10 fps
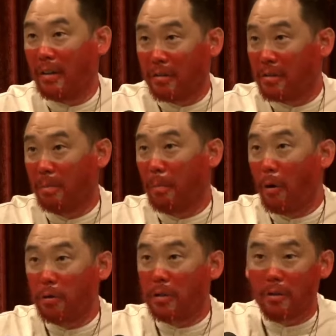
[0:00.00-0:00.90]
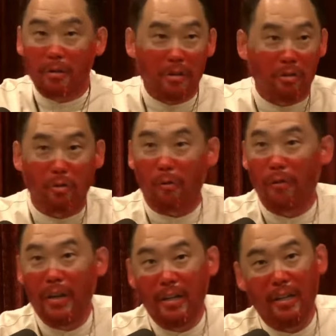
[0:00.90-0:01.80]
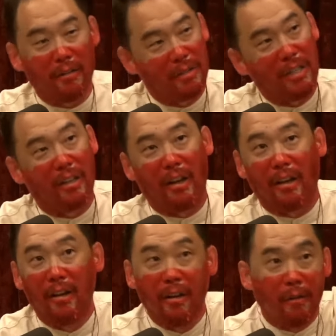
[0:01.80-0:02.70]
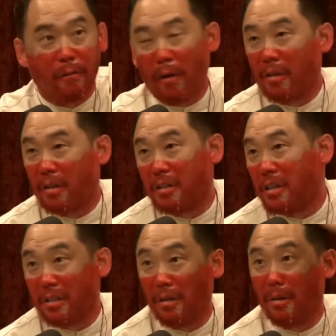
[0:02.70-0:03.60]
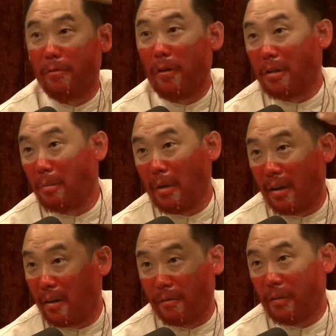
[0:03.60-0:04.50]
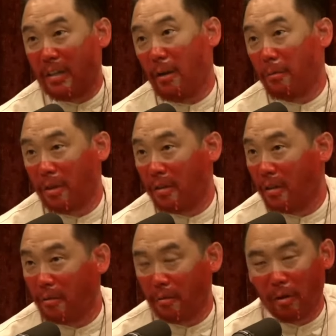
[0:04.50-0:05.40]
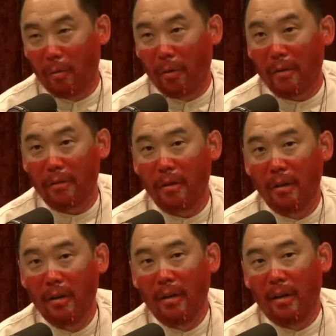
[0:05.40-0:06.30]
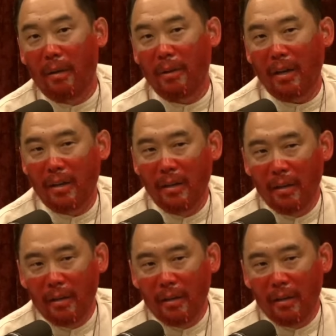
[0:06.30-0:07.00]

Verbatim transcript: There's posters, there's graffiti of saying like fuck the system, fuck the man, down with the, you know, whatever. I'm like